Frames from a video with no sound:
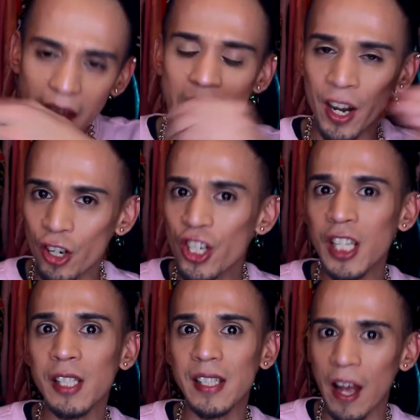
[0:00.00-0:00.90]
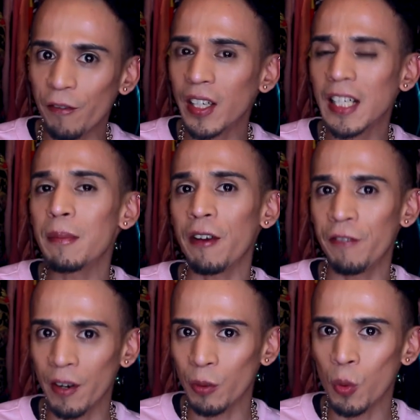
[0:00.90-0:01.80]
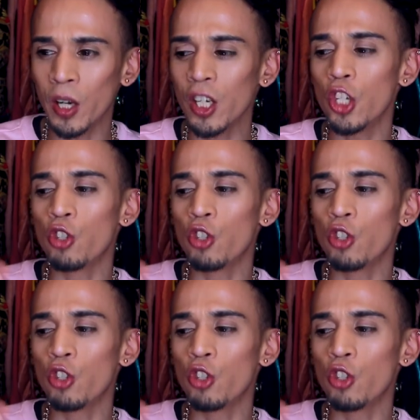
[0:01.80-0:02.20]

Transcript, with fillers: energy is definitely my favorite one